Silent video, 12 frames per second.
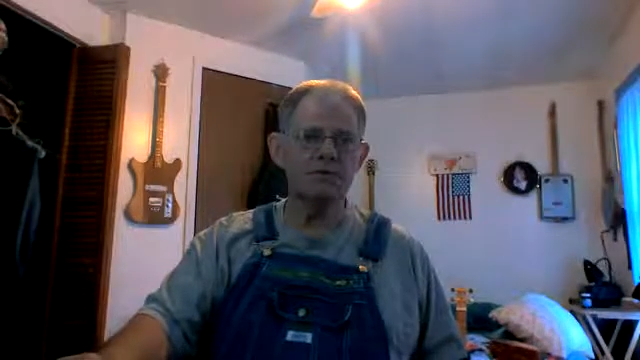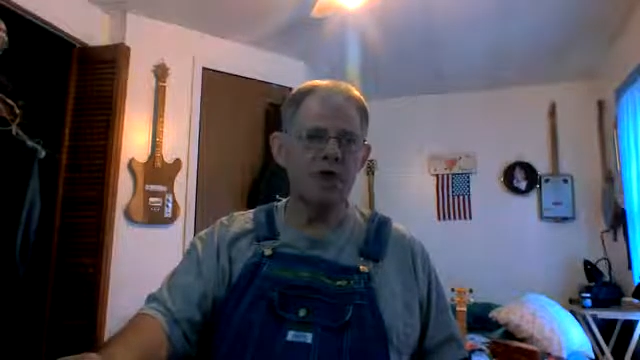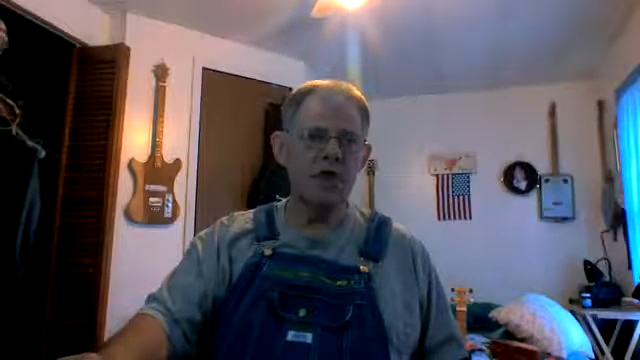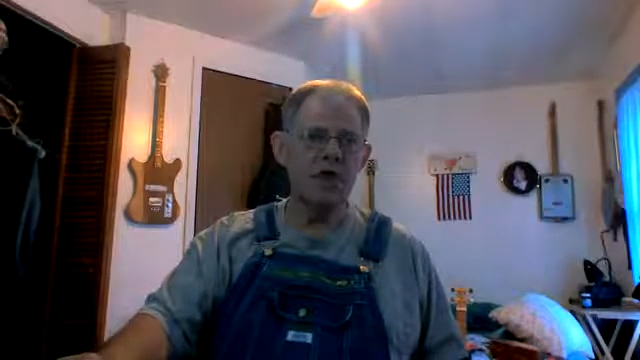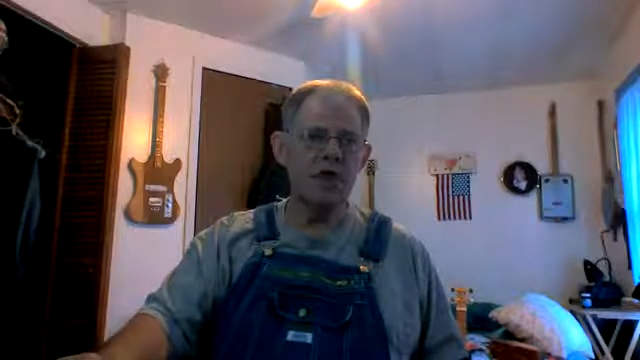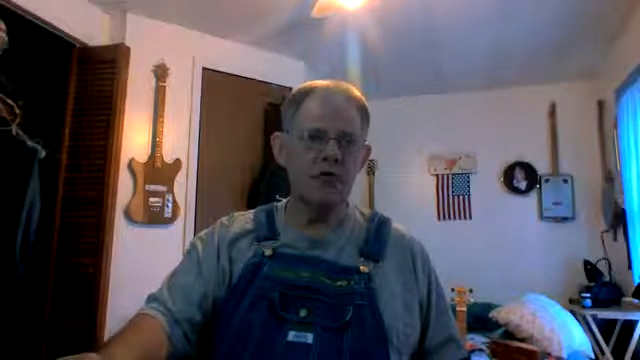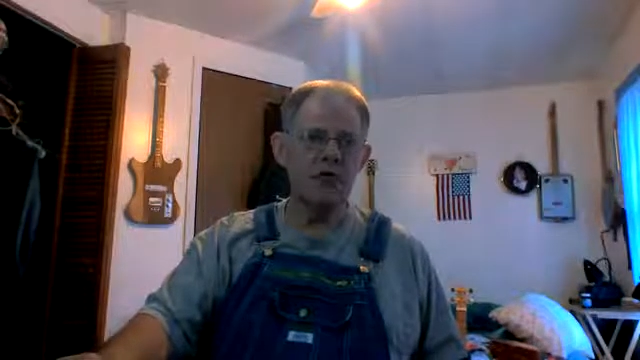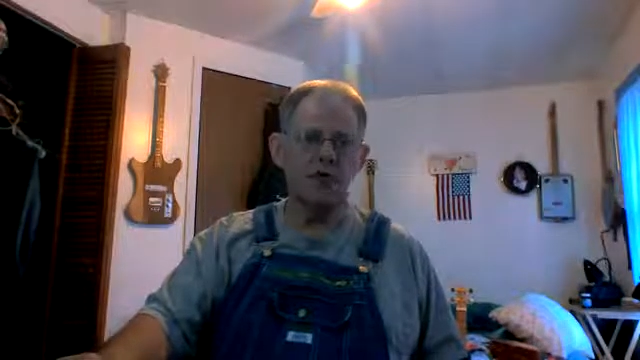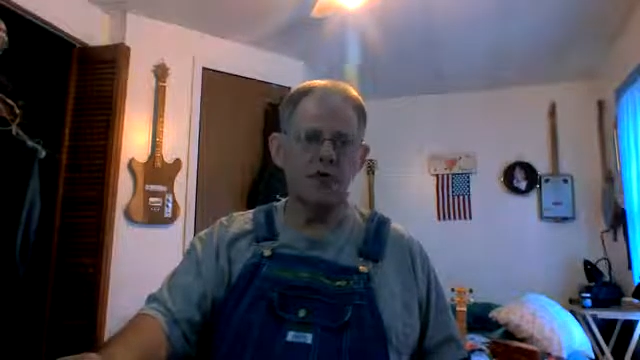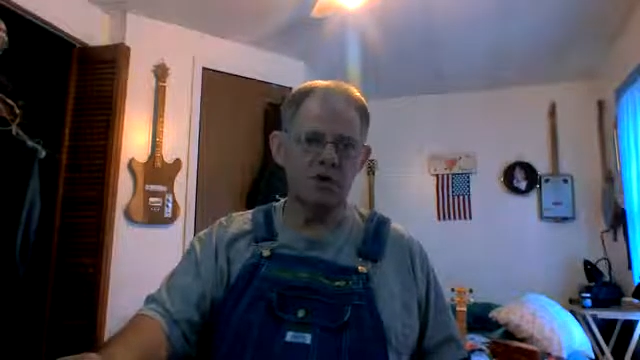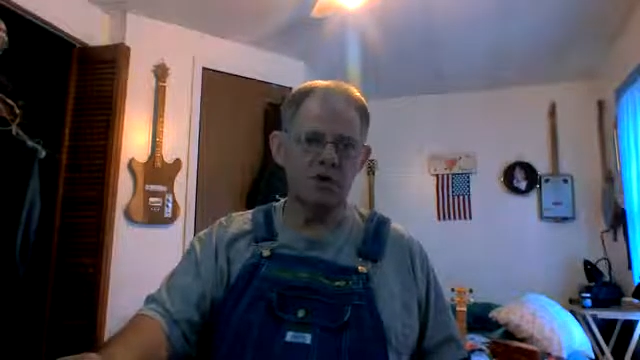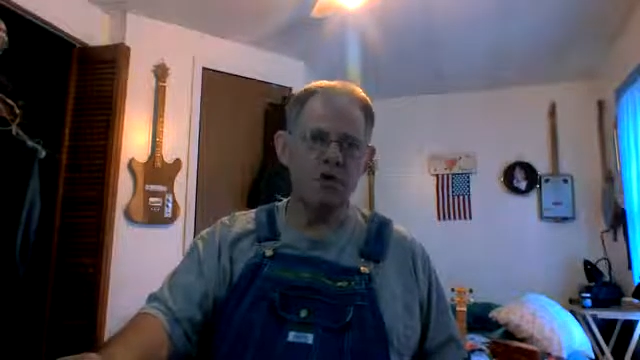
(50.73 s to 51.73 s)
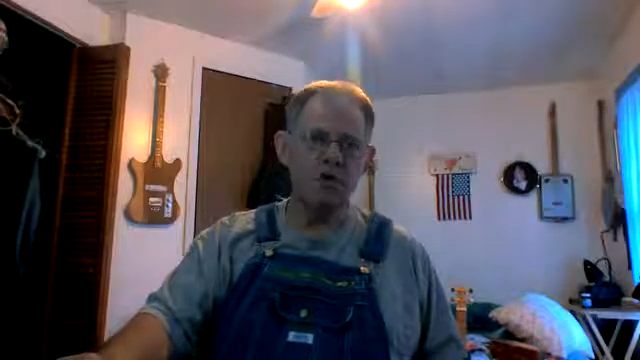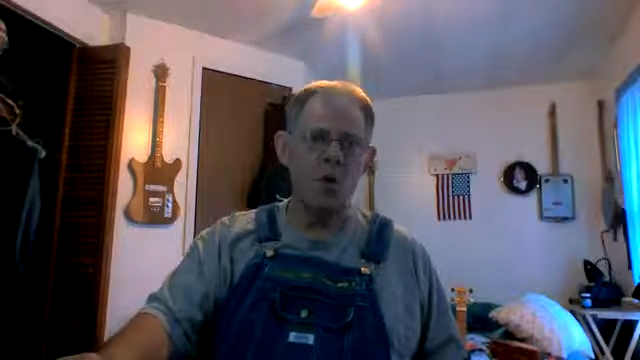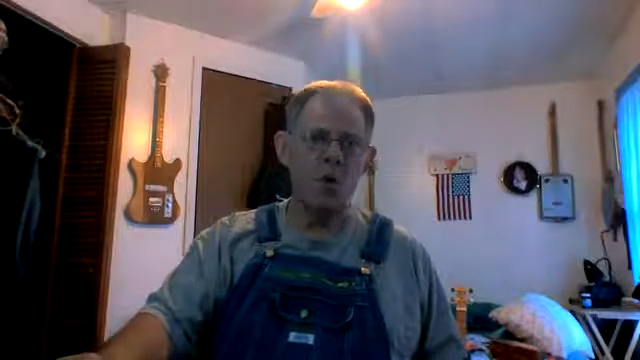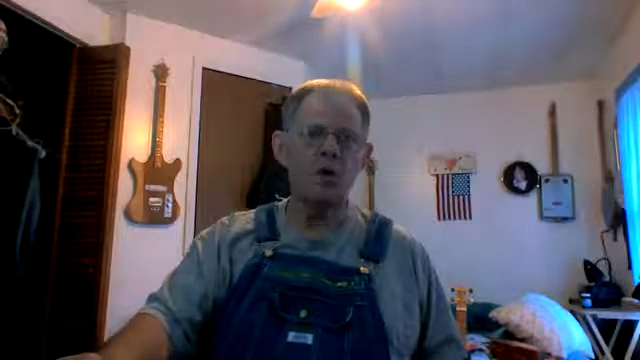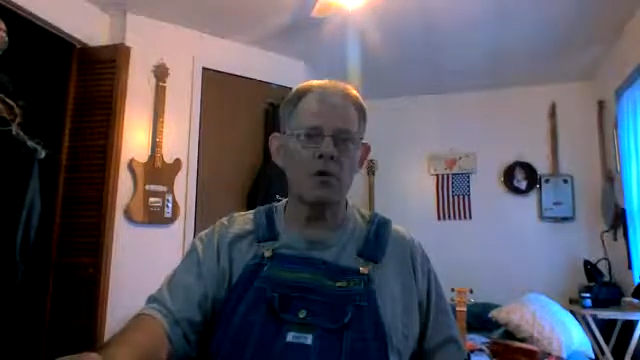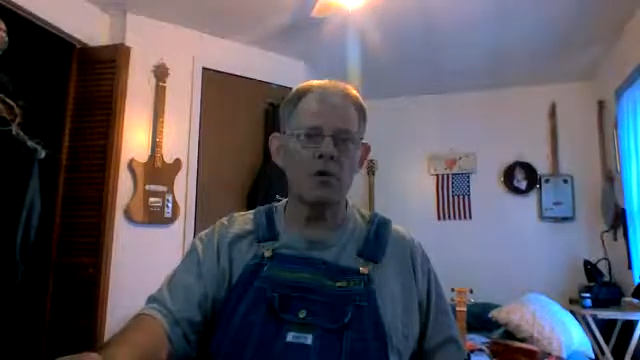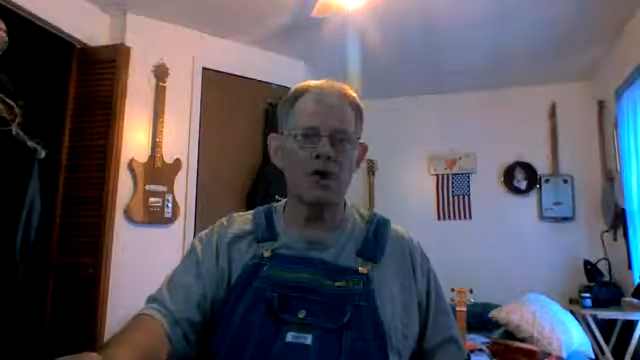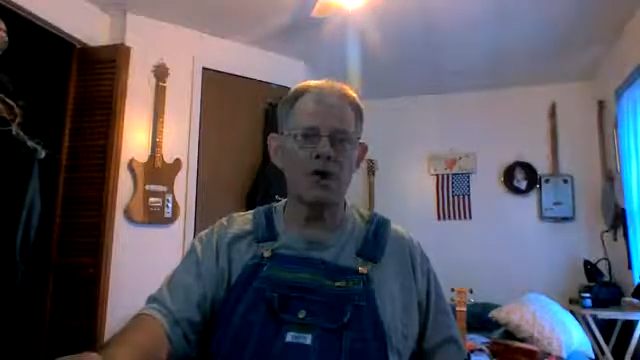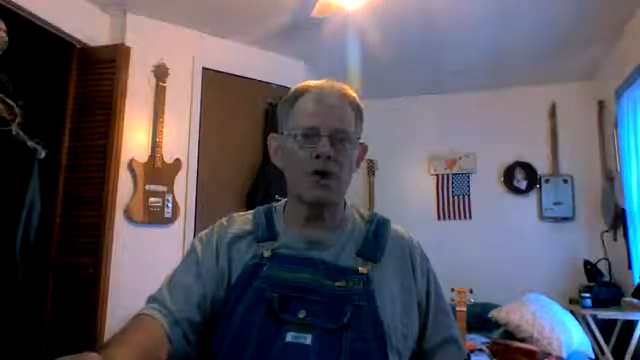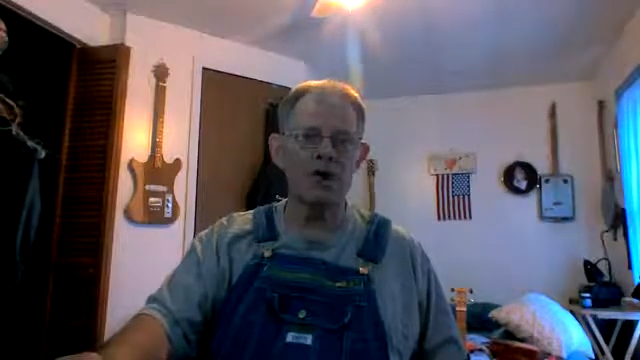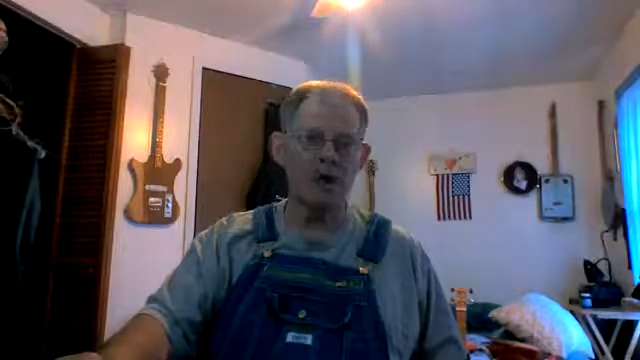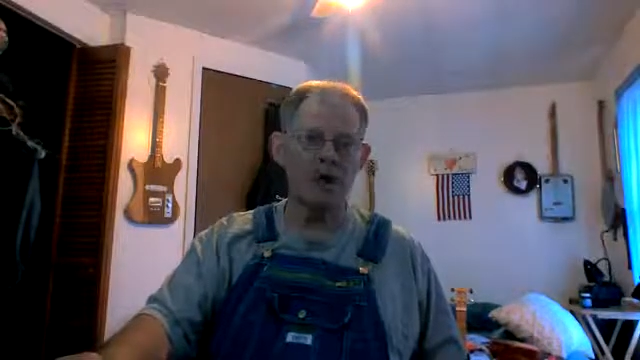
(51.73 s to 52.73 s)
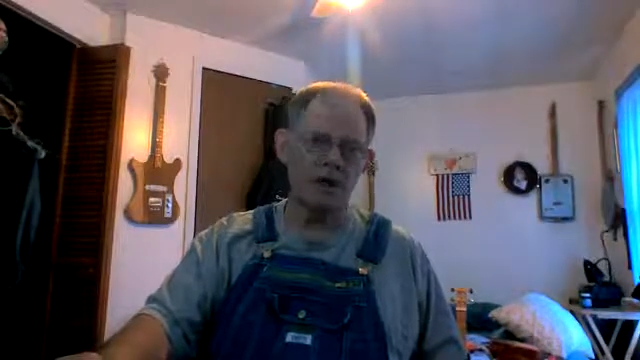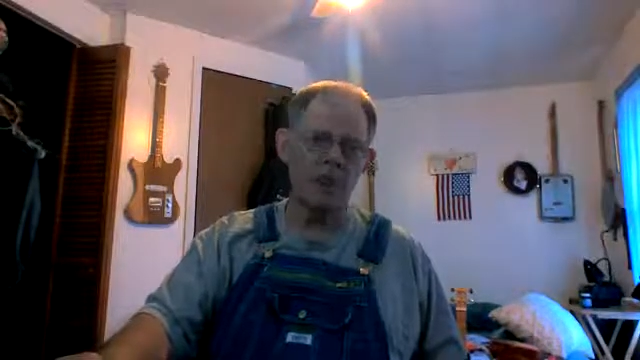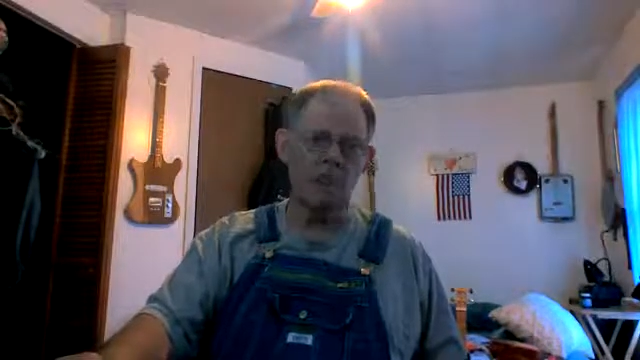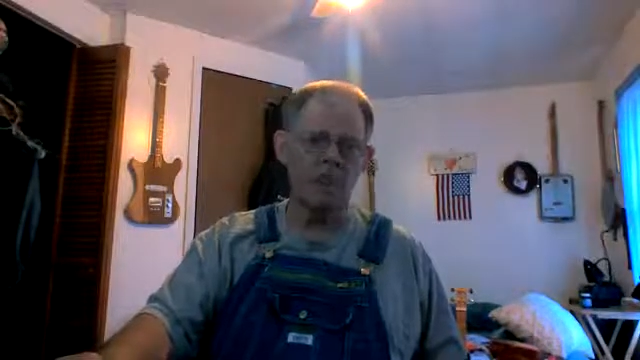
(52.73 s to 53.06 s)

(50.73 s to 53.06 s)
and you can stick a quarter in and come up